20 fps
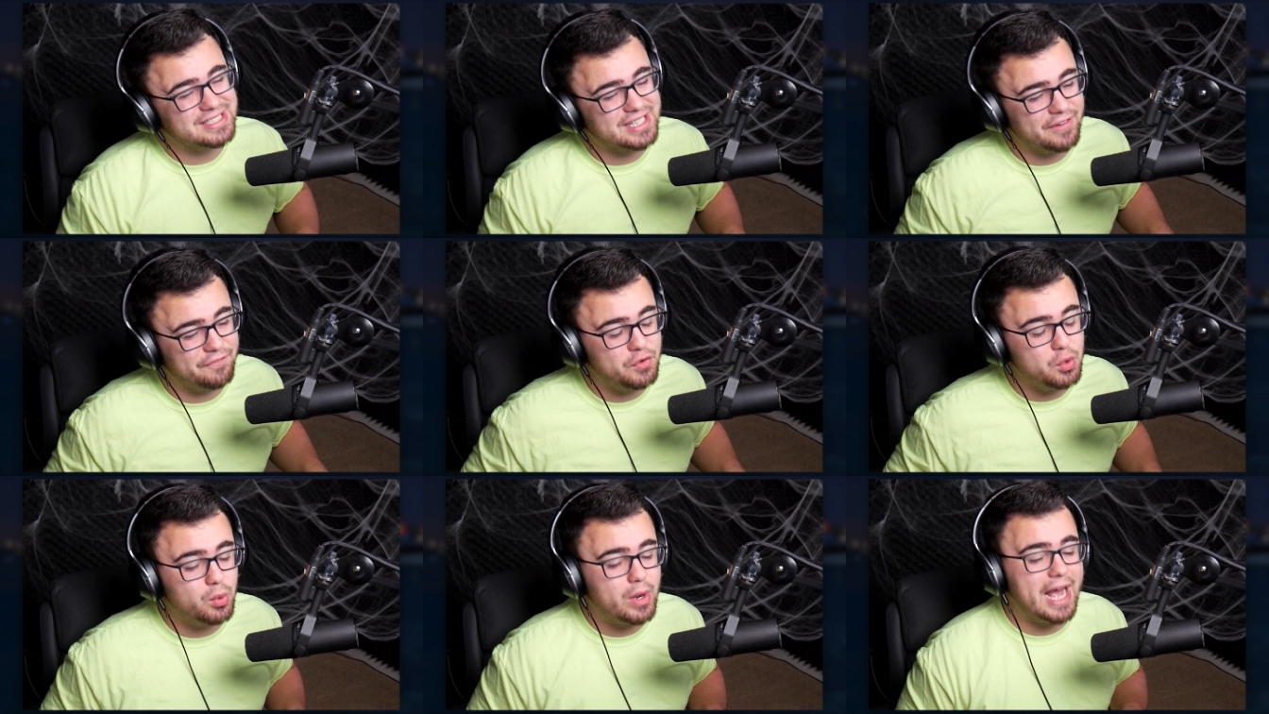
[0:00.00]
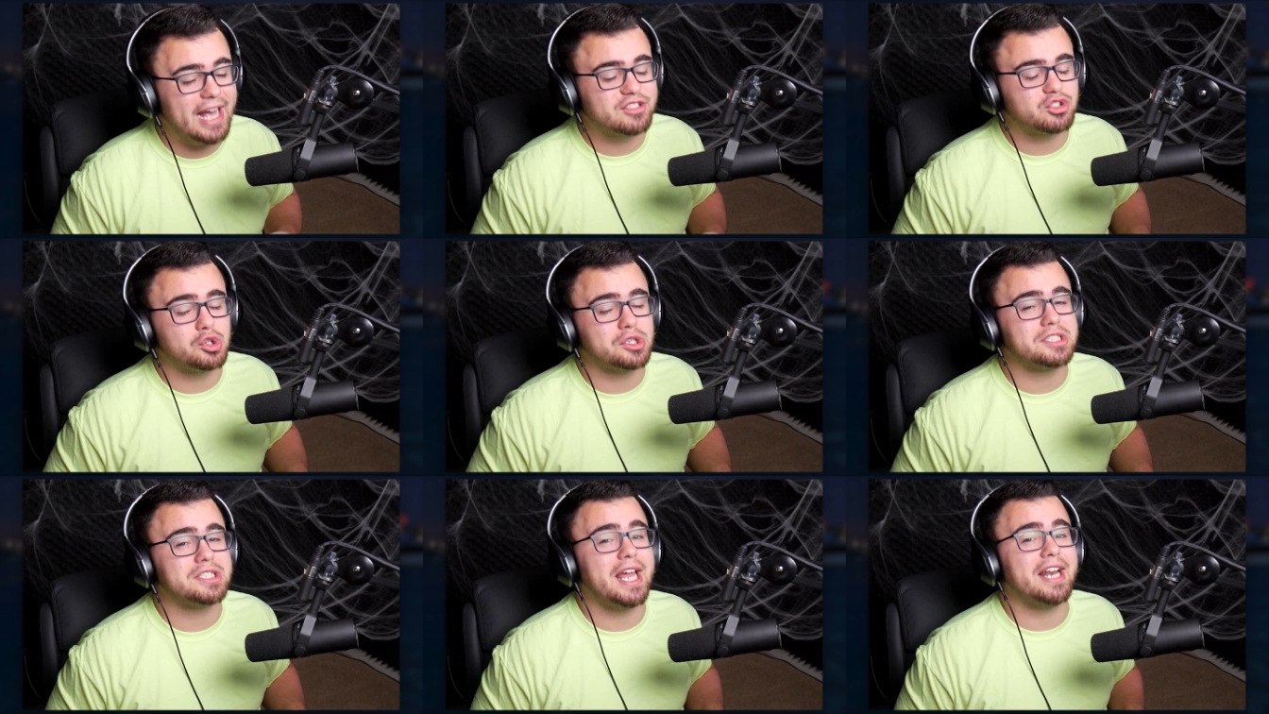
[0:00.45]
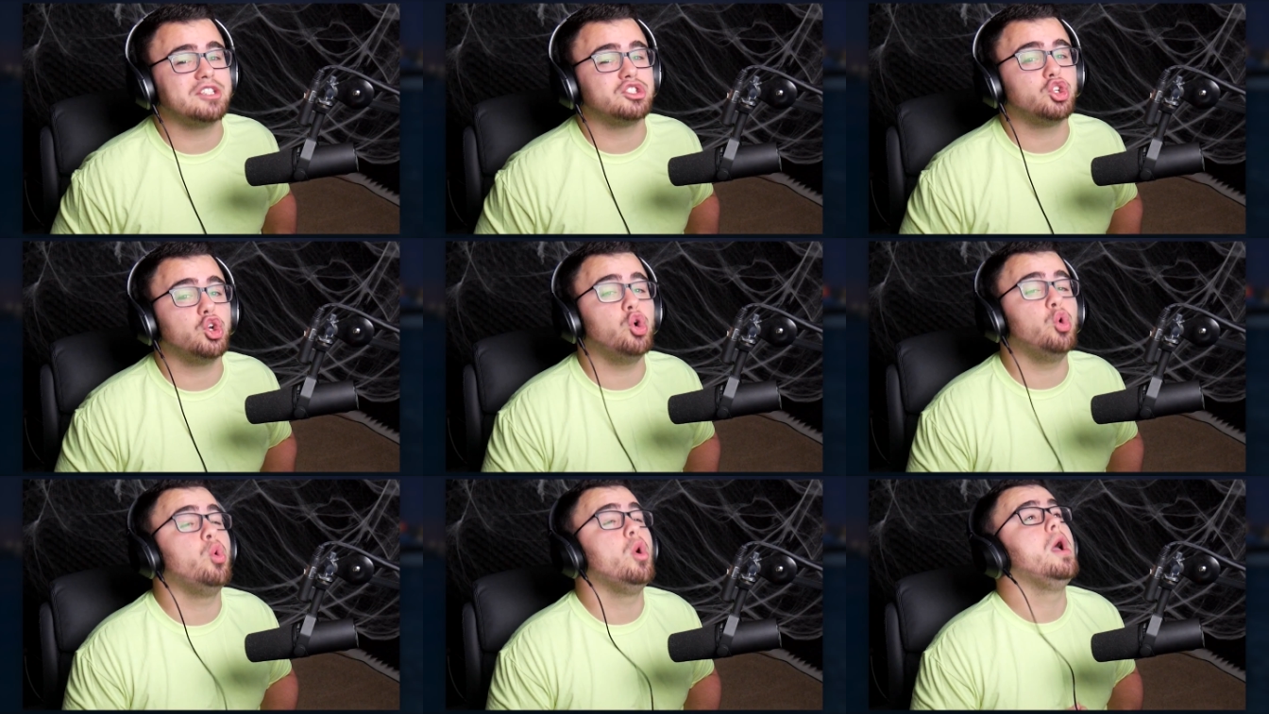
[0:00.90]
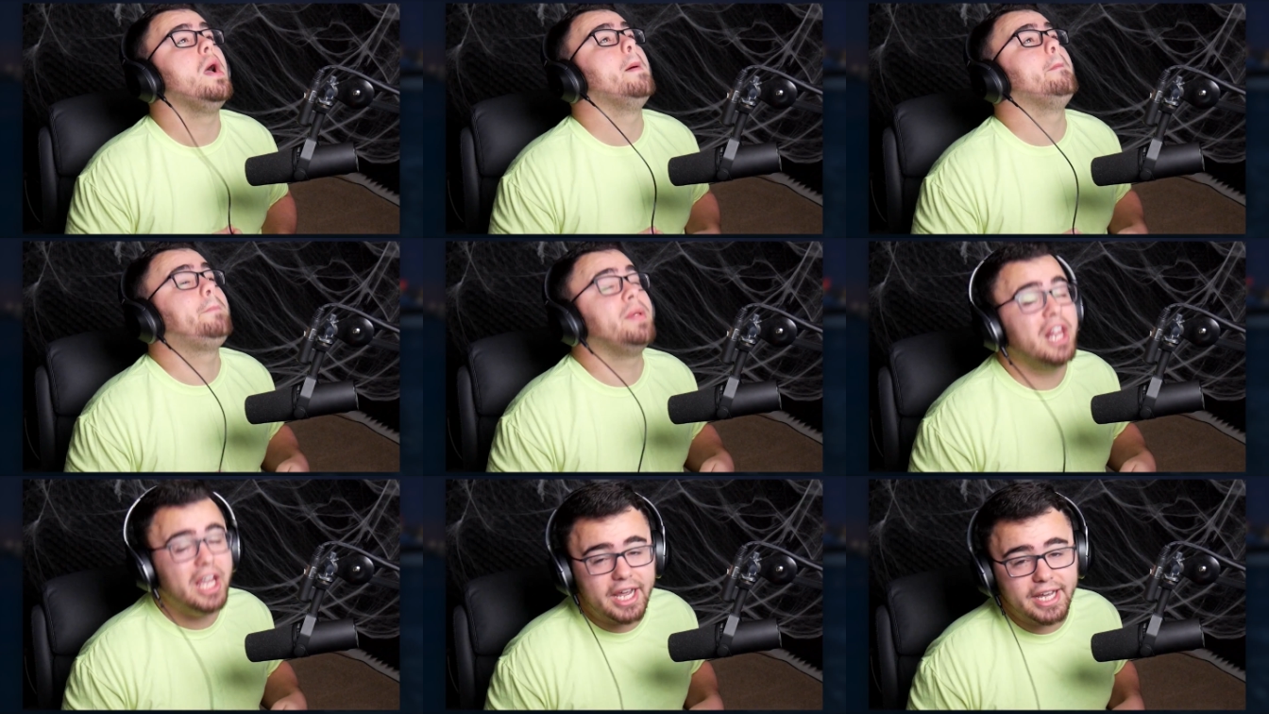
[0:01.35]
And if you guys are excited too,
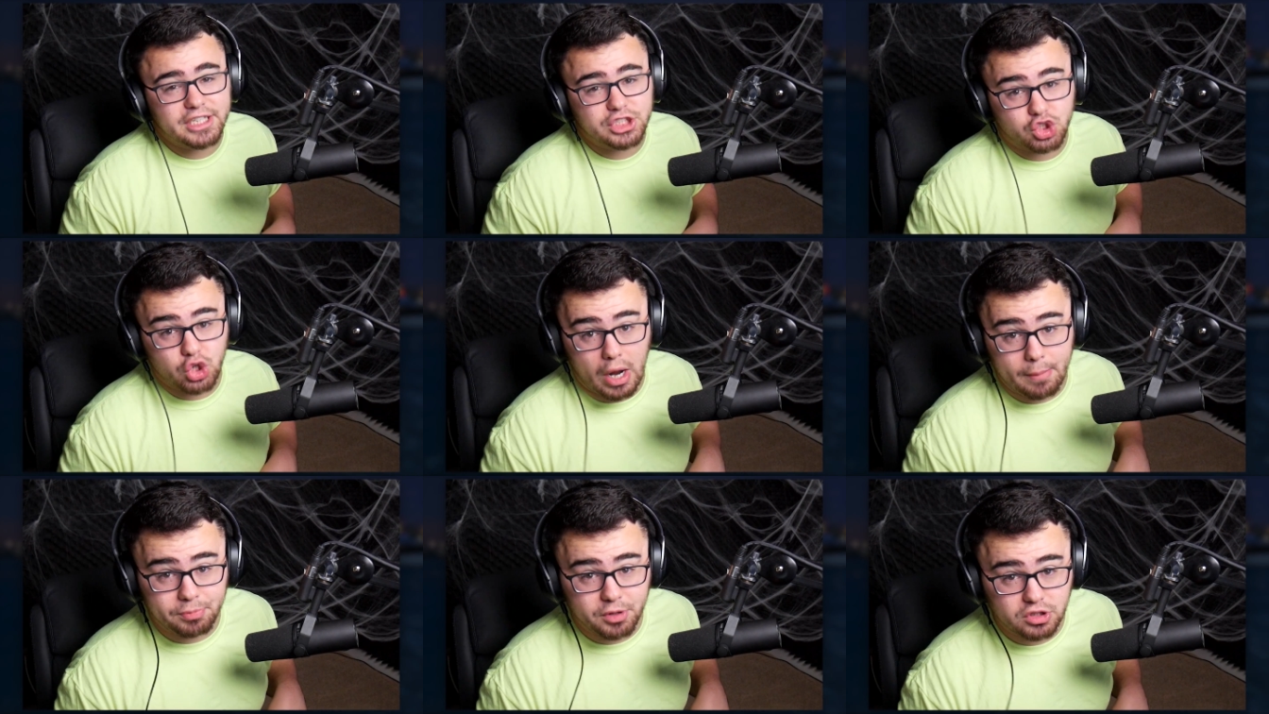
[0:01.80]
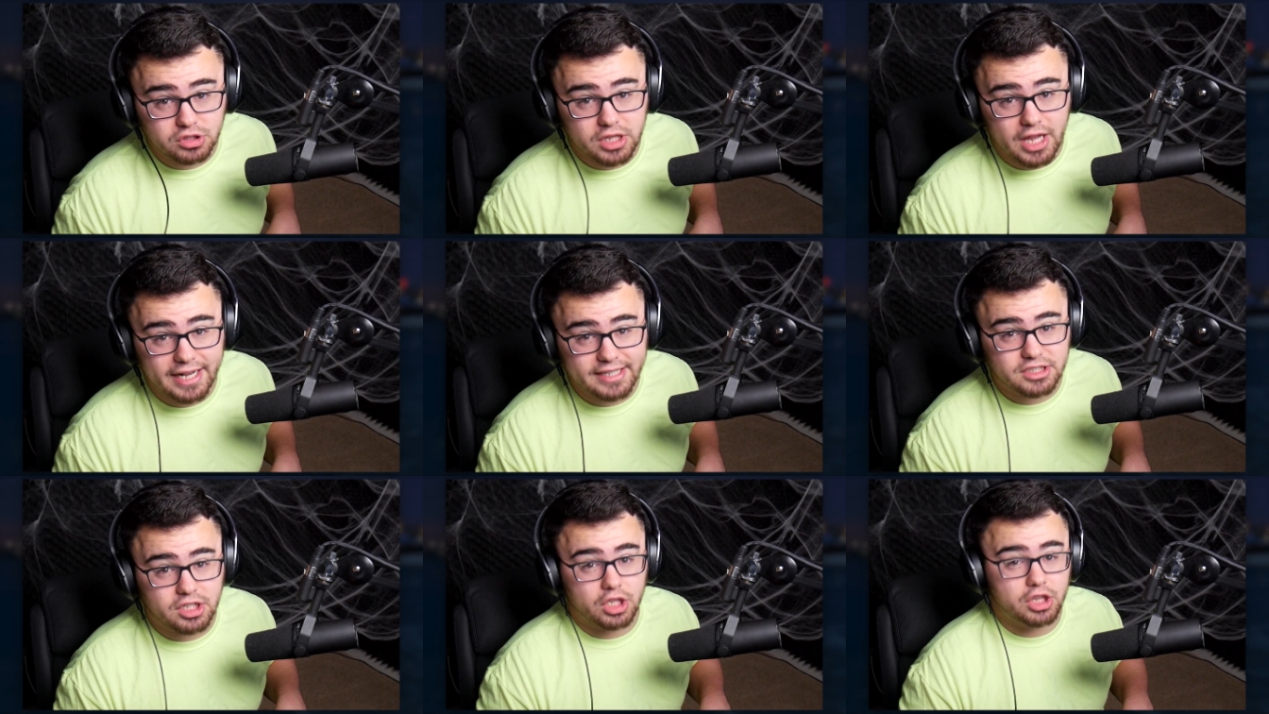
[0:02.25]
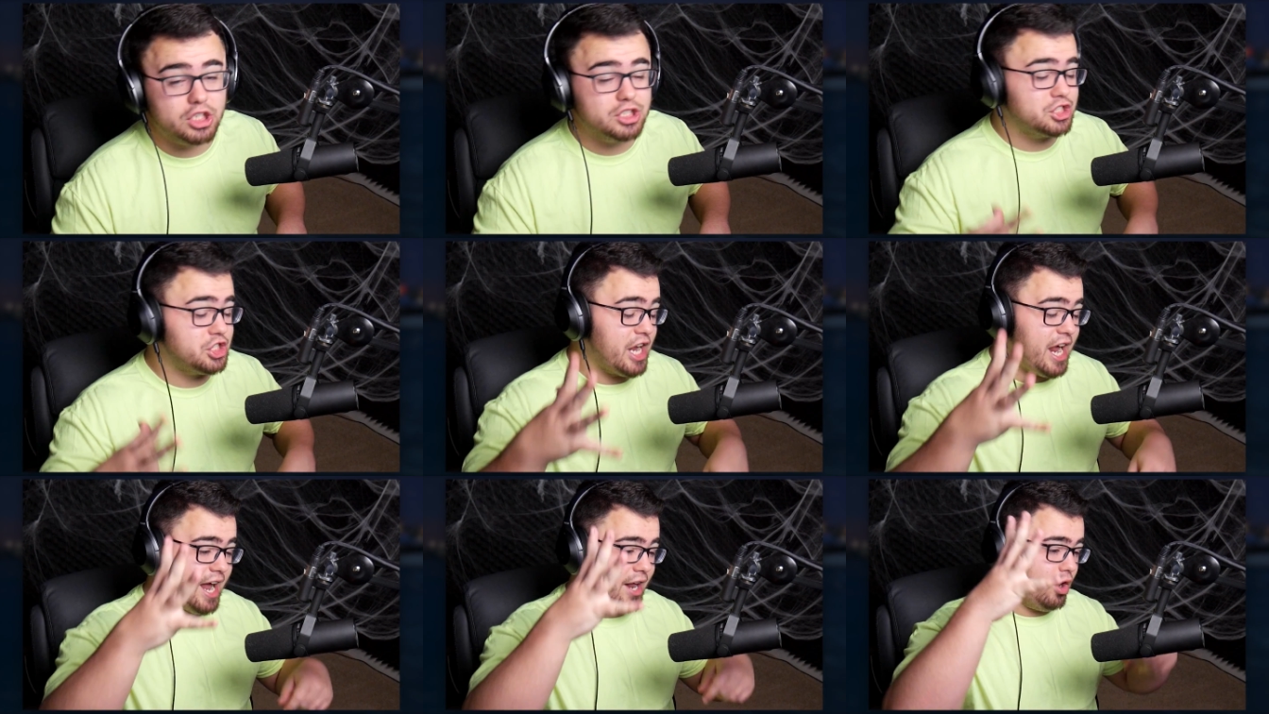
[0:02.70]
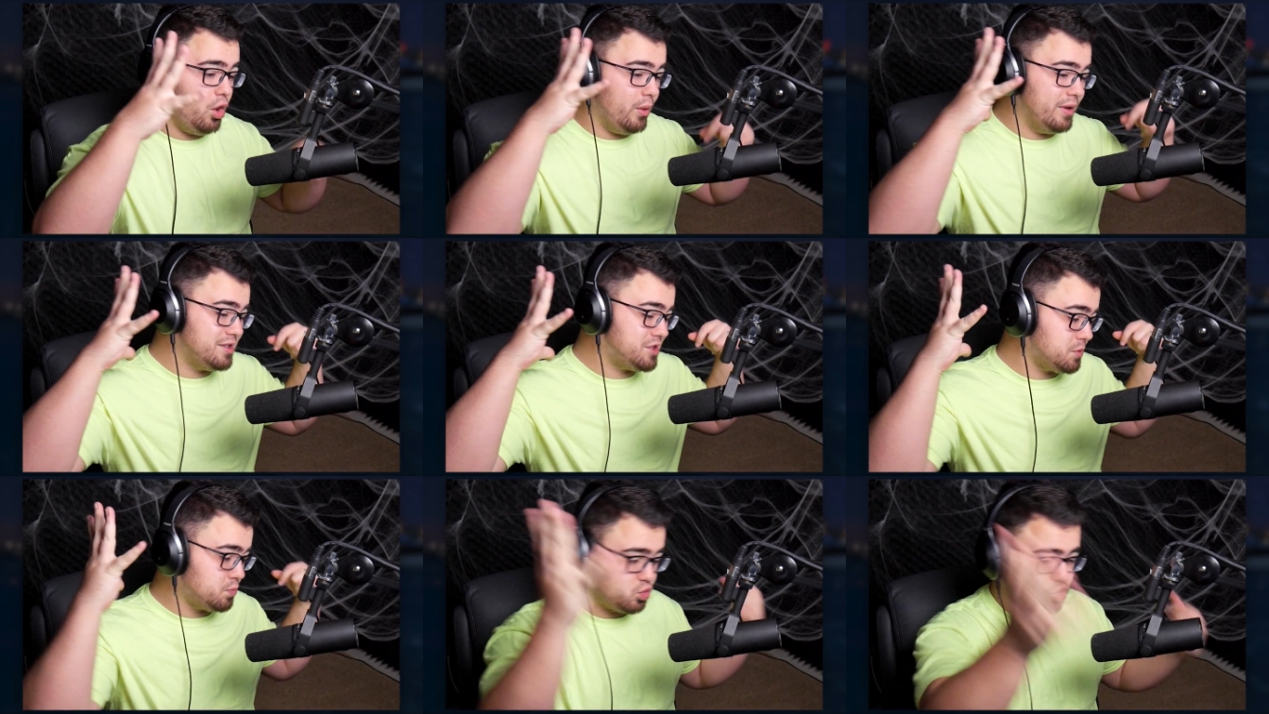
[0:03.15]
please drop those likes on the channel
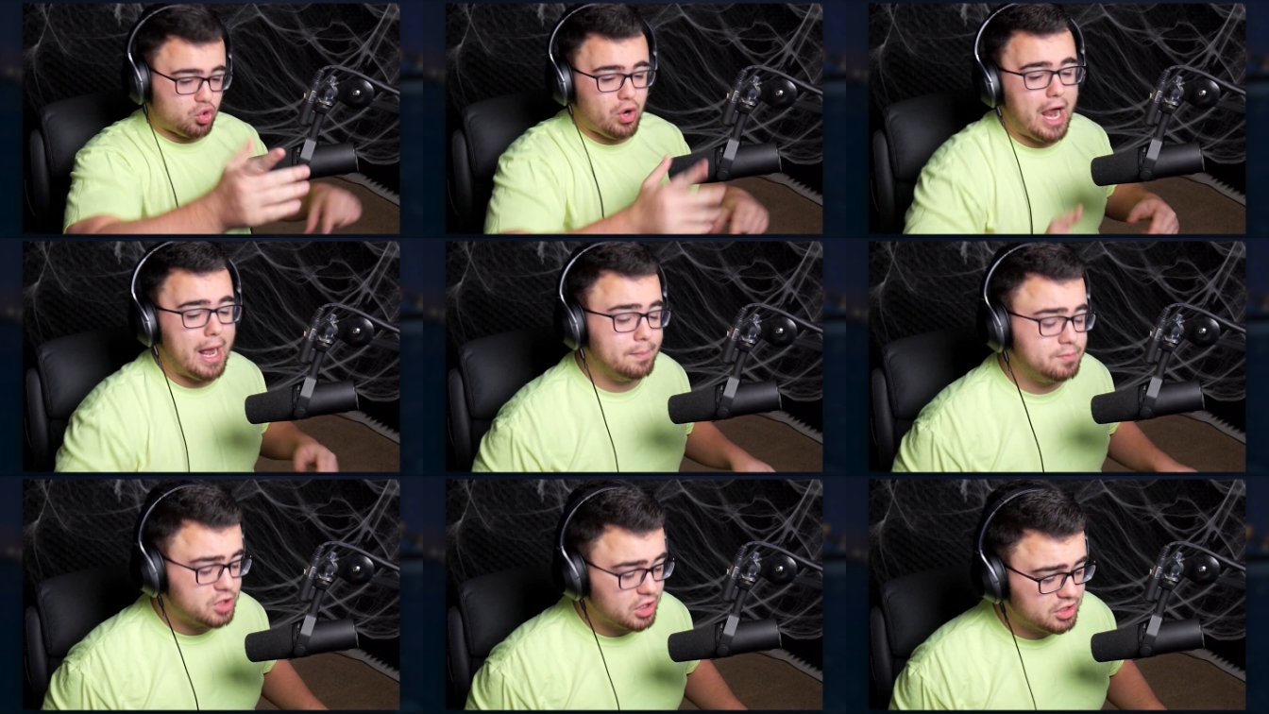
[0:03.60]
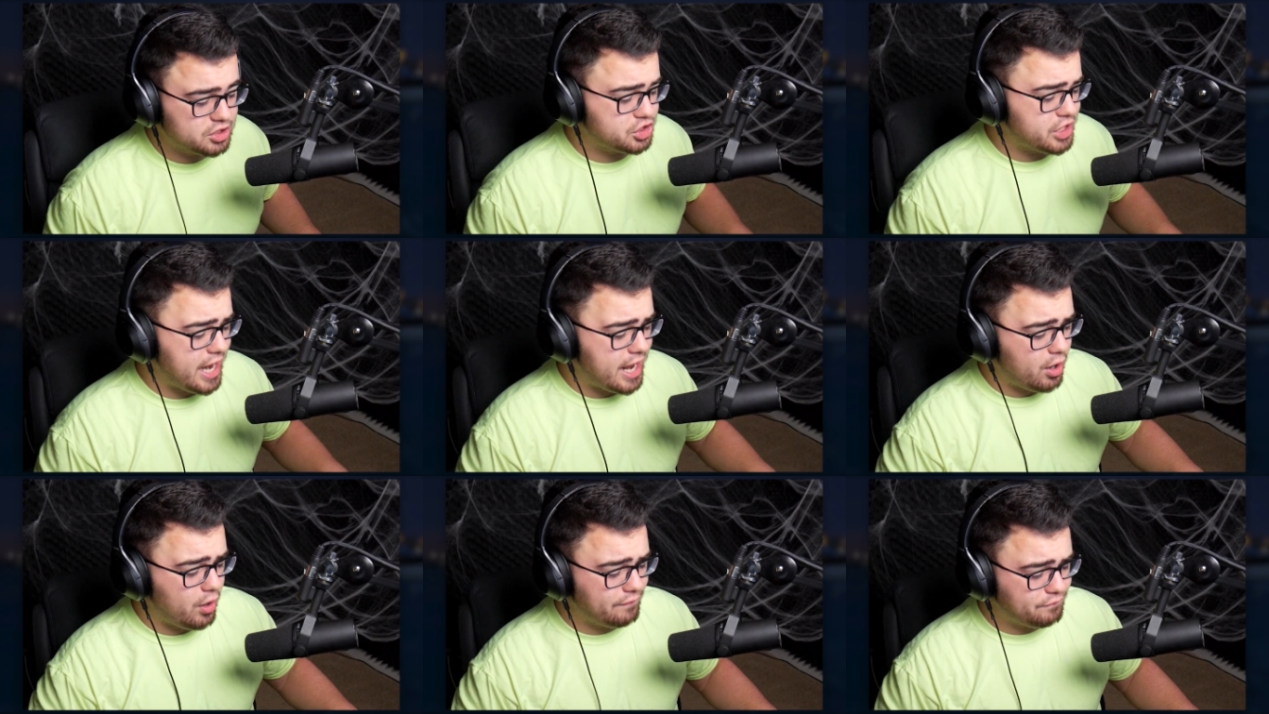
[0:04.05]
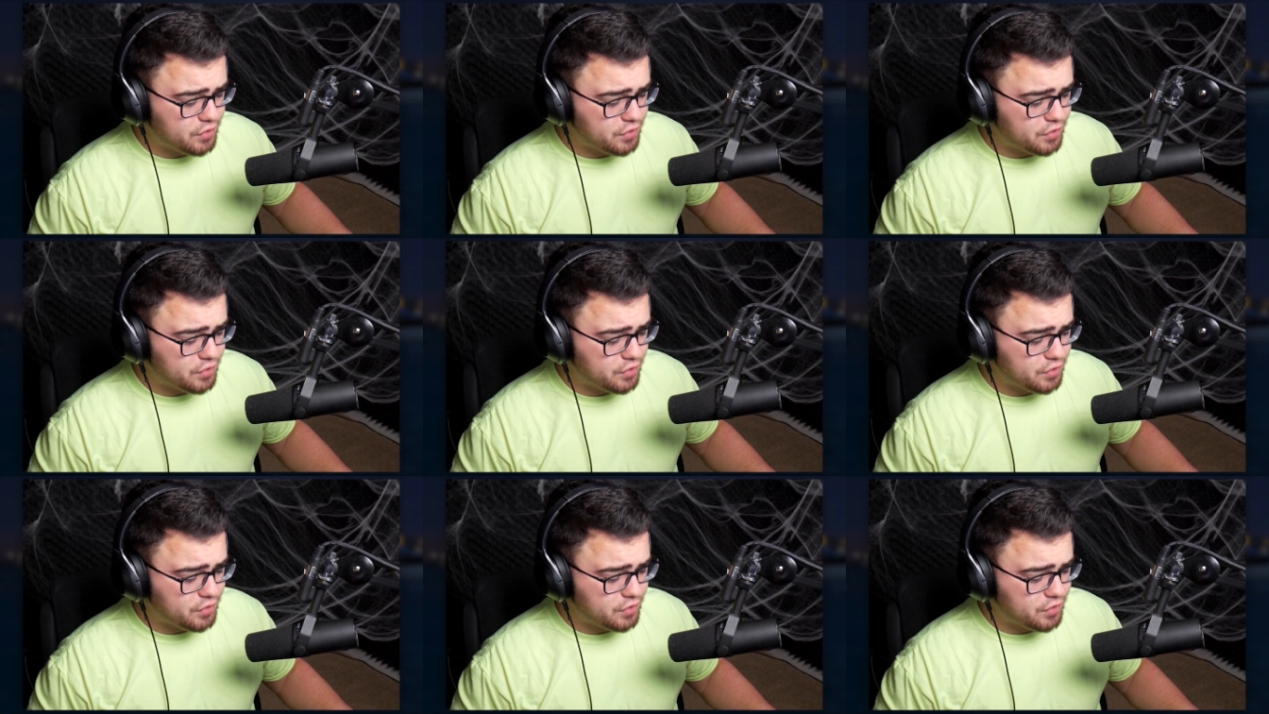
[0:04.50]
and subscribe to the channel